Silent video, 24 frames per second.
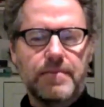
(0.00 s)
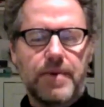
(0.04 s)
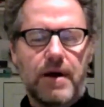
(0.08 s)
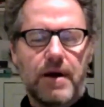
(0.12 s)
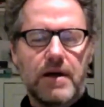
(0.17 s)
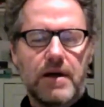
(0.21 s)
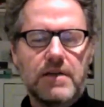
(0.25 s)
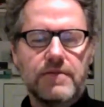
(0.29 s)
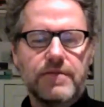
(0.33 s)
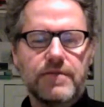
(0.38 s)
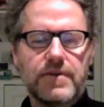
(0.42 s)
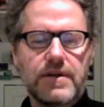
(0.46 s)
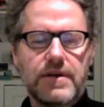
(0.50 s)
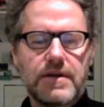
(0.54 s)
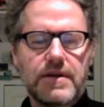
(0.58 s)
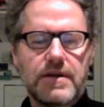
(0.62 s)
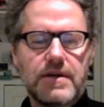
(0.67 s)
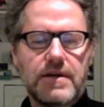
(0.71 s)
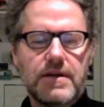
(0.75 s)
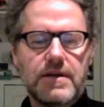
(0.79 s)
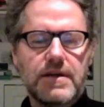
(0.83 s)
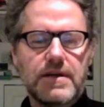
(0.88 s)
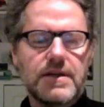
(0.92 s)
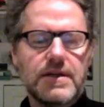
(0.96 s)
Part of
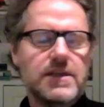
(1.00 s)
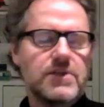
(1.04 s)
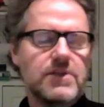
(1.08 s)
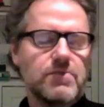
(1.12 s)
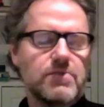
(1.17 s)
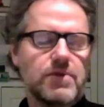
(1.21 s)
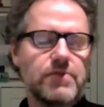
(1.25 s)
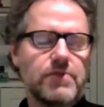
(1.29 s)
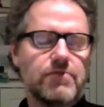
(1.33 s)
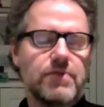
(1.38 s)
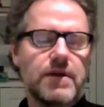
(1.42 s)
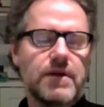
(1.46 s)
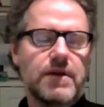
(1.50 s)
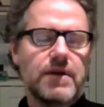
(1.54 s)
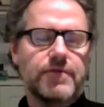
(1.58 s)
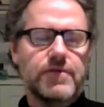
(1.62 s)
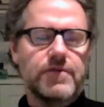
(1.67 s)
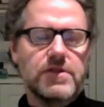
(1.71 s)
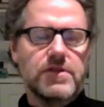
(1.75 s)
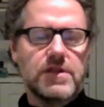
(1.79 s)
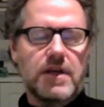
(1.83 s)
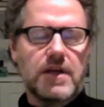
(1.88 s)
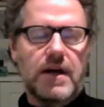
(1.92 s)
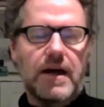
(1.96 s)
it is with
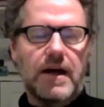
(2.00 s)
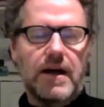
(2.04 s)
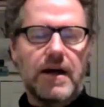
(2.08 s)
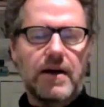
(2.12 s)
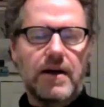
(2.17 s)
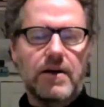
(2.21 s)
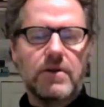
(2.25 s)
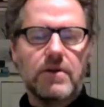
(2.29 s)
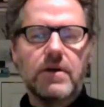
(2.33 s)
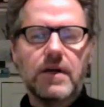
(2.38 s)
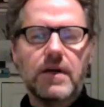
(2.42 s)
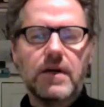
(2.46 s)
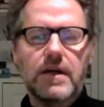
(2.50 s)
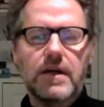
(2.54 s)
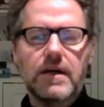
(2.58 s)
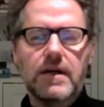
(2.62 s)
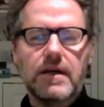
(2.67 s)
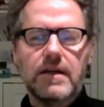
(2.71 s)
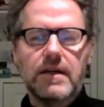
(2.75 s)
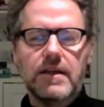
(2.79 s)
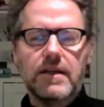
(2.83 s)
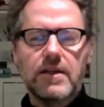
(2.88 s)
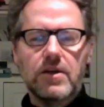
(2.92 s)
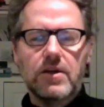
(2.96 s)
reference to how
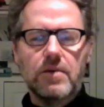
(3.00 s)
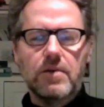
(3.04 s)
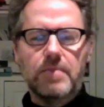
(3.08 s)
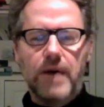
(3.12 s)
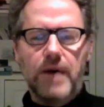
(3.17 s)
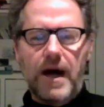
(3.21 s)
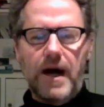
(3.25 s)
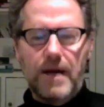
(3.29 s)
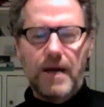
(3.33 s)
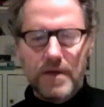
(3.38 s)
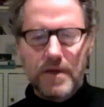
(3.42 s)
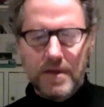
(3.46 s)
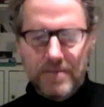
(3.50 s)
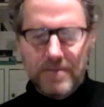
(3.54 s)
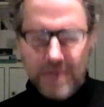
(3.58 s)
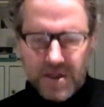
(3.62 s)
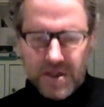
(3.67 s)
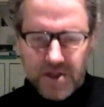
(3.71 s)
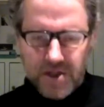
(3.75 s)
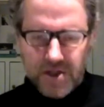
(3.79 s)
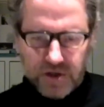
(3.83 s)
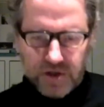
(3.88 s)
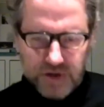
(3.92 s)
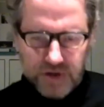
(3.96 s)
the Obama
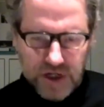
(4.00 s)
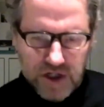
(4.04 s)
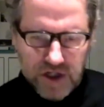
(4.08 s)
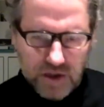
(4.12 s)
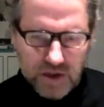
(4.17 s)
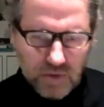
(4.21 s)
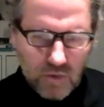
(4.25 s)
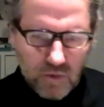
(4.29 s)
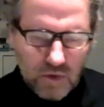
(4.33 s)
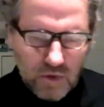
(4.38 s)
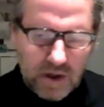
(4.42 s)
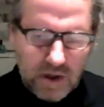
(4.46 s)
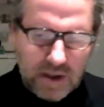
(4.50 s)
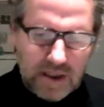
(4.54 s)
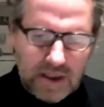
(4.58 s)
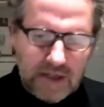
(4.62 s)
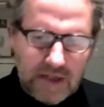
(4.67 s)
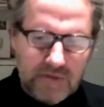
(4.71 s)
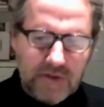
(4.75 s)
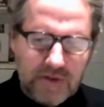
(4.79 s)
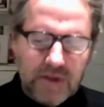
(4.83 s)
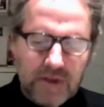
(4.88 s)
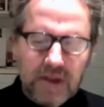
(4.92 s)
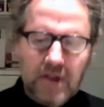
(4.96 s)
administration work,
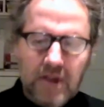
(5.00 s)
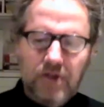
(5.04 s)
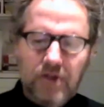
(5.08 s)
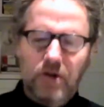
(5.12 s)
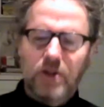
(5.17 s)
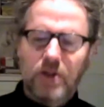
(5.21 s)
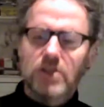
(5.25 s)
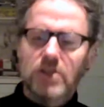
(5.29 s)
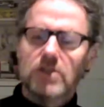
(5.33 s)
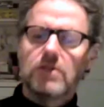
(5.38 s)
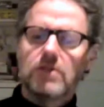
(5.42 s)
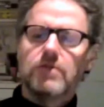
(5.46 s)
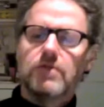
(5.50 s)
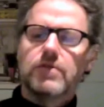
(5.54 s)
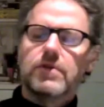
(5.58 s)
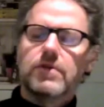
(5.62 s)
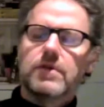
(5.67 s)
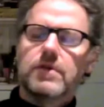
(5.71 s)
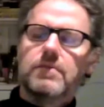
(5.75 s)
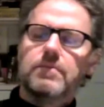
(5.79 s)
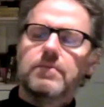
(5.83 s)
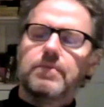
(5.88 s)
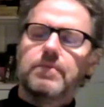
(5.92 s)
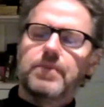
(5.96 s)
given the crossover
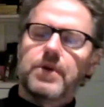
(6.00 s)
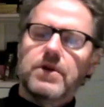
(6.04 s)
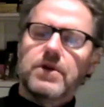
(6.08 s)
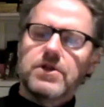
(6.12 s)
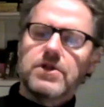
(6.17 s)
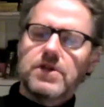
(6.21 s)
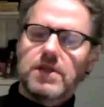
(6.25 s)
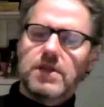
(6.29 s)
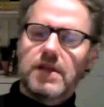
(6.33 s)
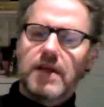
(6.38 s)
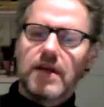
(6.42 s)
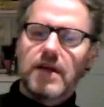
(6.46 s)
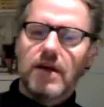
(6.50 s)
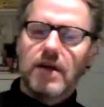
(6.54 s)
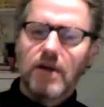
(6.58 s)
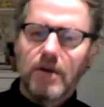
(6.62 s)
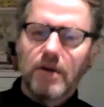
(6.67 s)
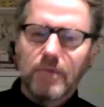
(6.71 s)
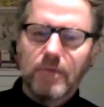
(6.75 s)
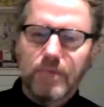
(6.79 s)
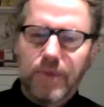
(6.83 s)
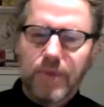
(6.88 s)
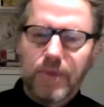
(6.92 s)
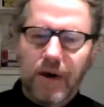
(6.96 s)
in
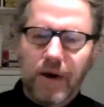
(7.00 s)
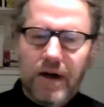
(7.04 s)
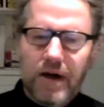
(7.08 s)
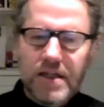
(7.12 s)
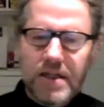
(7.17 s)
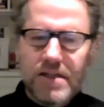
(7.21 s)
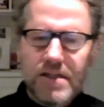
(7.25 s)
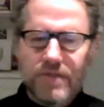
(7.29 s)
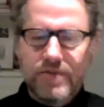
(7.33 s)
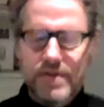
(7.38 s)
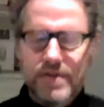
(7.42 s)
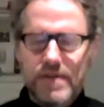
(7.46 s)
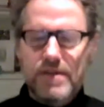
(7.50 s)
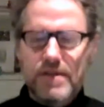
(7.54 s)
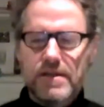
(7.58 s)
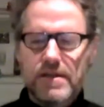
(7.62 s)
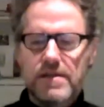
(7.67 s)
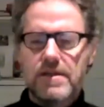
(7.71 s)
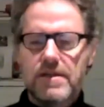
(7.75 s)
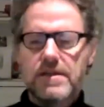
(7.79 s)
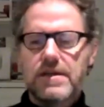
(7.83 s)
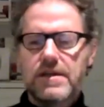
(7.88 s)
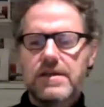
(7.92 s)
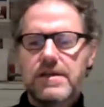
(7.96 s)
personnel, part of it
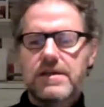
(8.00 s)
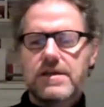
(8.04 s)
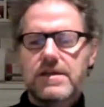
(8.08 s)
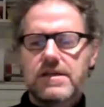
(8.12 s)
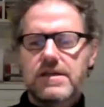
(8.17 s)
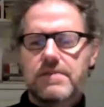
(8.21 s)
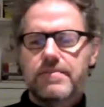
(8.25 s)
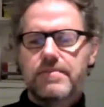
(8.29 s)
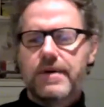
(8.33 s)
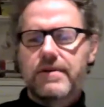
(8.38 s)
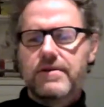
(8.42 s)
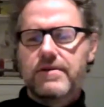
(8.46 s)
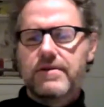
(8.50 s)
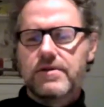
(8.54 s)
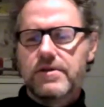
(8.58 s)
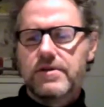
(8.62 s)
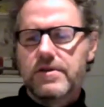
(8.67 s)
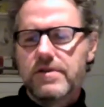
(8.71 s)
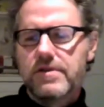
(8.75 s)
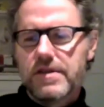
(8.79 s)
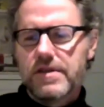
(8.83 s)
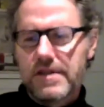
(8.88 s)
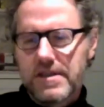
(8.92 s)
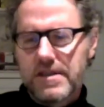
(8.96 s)
is about
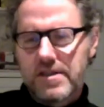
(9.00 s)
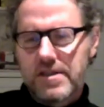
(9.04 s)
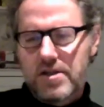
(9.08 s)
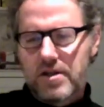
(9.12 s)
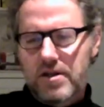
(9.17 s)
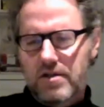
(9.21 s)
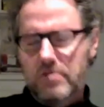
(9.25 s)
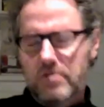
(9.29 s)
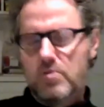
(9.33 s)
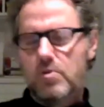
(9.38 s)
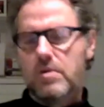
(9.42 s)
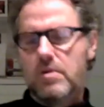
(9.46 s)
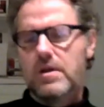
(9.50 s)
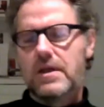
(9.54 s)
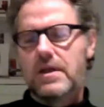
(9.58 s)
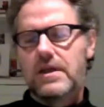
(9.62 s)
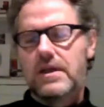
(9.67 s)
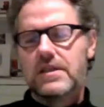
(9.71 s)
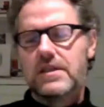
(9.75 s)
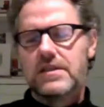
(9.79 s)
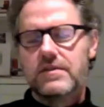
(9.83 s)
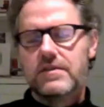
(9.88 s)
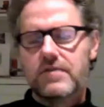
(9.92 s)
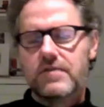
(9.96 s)
the, the internal
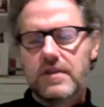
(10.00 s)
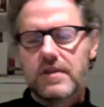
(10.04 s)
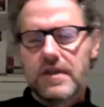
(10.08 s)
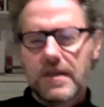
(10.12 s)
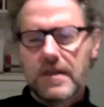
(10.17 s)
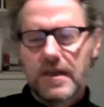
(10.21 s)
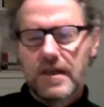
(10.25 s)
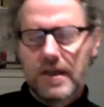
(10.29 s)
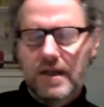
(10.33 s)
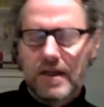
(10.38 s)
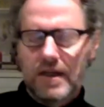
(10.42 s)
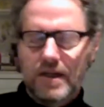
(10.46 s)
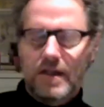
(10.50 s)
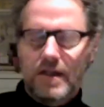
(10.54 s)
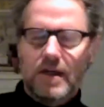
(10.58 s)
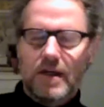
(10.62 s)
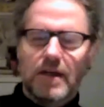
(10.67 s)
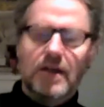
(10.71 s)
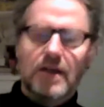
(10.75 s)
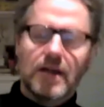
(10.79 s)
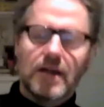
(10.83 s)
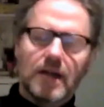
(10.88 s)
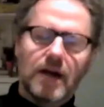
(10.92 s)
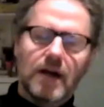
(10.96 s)
workings of the
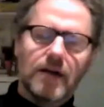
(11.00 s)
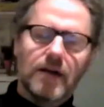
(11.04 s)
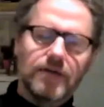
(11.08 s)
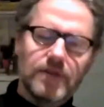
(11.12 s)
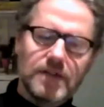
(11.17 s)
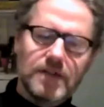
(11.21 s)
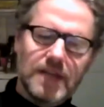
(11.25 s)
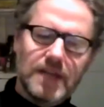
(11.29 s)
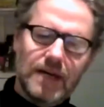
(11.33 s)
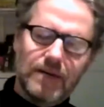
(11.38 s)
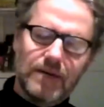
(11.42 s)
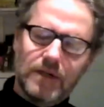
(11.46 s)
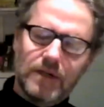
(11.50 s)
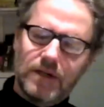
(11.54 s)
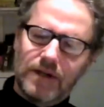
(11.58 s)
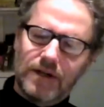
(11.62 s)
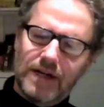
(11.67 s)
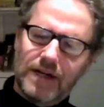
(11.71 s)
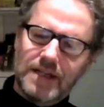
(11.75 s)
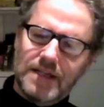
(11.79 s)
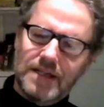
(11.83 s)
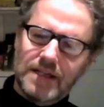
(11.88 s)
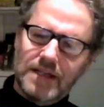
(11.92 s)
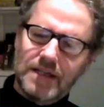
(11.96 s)
of the
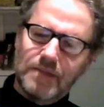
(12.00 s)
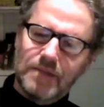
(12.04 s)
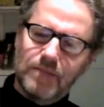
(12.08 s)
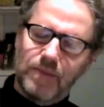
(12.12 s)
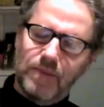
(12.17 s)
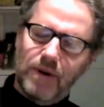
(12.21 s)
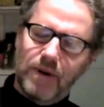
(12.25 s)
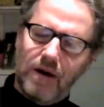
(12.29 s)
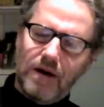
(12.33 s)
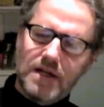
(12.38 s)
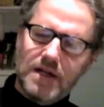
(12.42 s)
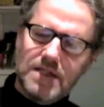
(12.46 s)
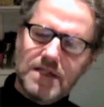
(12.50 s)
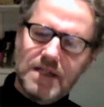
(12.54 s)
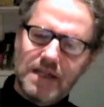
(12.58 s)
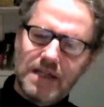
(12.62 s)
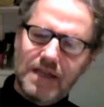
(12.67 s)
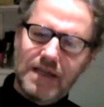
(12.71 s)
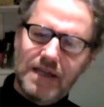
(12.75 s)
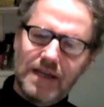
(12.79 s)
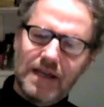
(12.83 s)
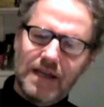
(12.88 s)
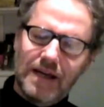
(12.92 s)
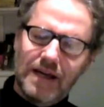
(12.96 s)
Democratic
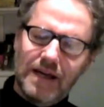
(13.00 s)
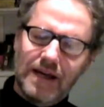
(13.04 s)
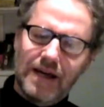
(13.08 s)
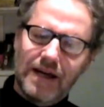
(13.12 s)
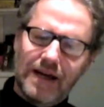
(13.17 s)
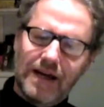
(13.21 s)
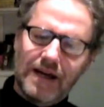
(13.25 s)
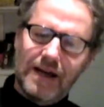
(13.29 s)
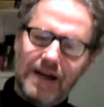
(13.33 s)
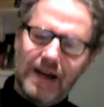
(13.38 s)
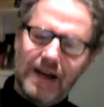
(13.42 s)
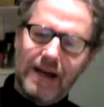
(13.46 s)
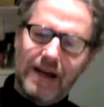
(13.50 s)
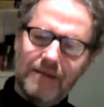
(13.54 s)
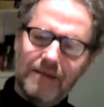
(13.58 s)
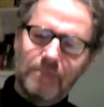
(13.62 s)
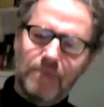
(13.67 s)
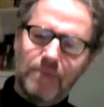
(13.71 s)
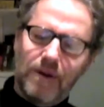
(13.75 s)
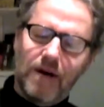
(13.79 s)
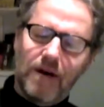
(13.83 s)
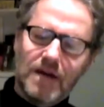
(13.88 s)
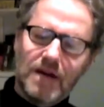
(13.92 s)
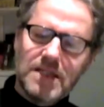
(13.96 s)
Party, uh, and
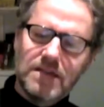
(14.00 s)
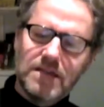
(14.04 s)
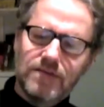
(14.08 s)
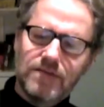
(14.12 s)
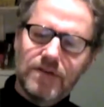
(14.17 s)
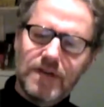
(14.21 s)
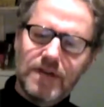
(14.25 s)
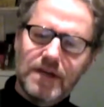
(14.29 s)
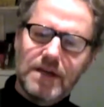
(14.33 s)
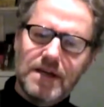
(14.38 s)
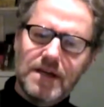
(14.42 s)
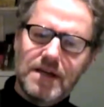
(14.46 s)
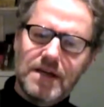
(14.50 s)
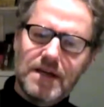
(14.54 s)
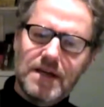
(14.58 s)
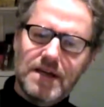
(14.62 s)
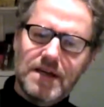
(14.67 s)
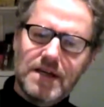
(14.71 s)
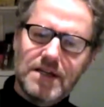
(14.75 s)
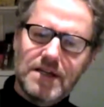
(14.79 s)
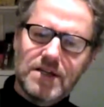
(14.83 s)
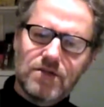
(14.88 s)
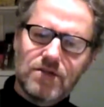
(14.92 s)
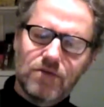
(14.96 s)
part of it
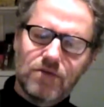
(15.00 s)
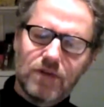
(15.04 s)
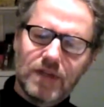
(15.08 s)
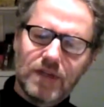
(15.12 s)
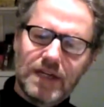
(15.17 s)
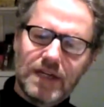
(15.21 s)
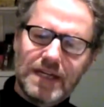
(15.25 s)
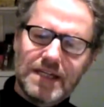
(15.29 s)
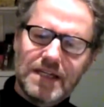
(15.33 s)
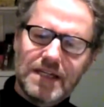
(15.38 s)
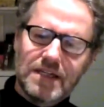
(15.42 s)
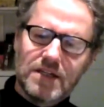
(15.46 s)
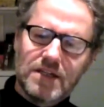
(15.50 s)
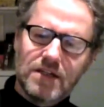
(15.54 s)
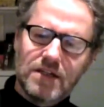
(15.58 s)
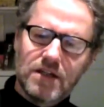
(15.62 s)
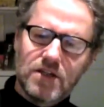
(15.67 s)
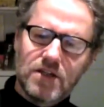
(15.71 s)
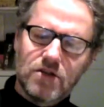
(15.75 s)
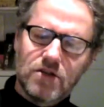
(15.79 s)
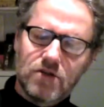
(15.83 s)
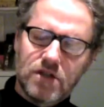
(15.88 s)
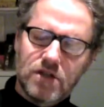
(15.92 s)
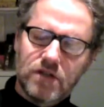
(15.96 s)
is related to
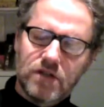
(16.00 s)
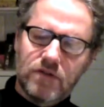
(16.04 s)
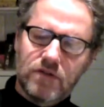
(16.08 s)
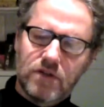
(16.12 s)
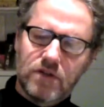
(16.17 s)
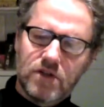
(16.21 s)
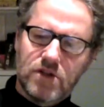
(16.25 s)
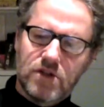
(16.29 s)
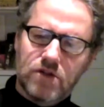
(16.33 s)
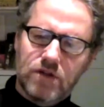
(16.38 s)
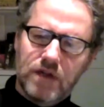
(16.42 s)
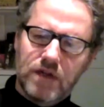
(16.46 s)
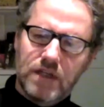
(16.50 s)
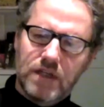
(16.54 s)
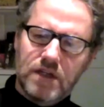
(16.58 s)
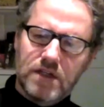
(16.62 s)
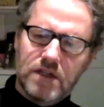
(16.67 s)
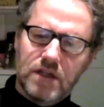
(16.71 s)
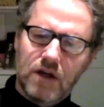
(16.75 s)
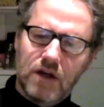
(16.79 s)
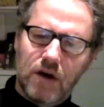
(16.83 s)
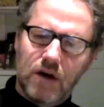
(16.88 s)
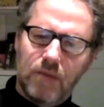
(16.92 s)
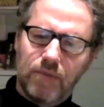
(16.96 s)
the sorts of
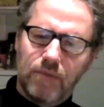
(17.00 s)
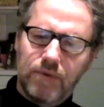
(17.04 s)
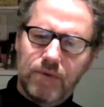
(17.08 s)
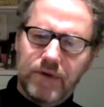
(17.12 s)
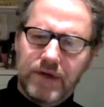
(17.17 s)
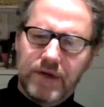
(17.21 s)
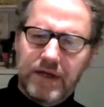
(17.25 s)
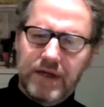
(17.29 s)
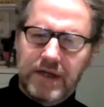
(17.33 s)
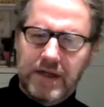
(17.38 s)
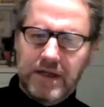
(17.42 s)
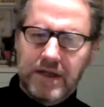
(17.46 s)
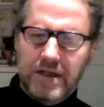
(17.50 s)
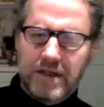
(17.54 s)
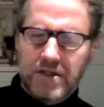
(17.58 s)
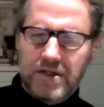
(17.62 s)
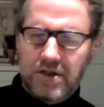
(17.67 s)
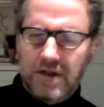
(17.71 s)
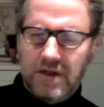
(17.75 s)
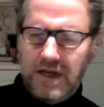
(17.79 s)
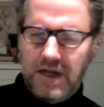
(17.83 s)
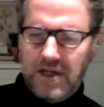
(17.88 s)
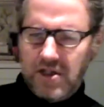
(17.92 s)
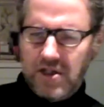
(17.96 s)
constraints that operate
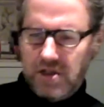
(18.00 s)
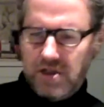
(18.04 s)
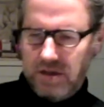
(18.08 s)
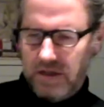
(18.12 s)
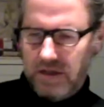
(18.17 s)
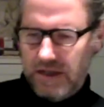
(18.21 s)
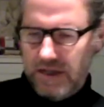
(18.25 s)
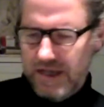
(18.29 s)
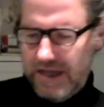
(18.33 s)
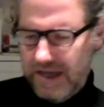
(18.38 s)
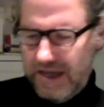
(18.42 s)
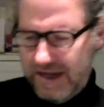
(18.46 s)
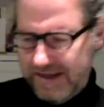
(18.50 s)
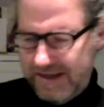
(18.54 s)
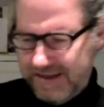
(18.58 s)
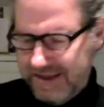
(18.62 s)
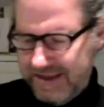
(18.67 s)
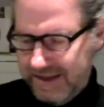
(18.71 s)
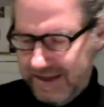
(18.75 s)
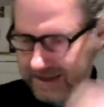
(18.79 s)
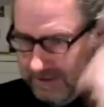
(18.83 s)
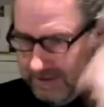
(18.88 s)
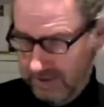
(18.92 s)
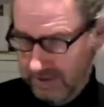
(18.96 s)
internationally, and I
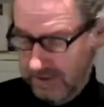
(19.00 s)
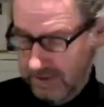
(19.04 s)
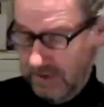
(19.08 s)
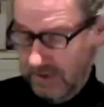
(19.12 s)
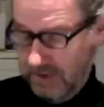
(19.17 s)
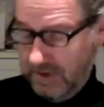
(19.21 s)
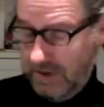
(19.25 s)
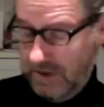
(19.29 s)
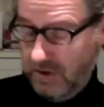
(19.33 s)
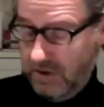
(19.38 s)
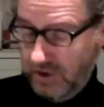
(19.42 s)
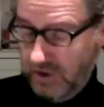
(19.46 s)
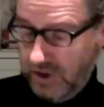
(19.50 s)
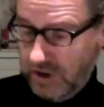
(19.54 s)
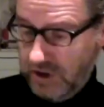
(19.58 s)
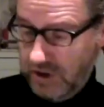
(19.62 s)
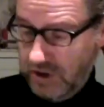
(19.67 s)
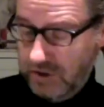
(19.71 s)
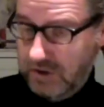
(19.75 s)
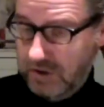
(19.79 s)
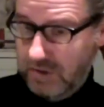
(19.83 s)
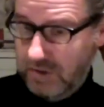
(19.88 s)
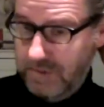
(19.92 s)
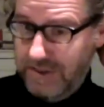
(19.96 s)
think
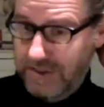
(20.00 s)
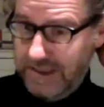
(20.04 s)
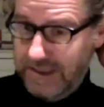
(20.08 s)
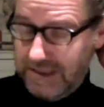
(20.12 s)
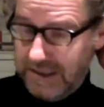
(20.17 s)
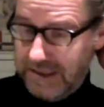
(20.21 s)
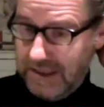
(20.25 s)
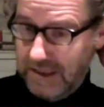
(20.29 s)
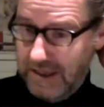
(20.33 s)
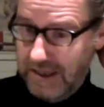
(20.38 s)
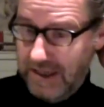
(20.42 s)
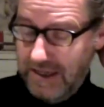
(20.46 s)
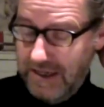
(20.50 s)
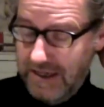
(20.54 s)
also domestically.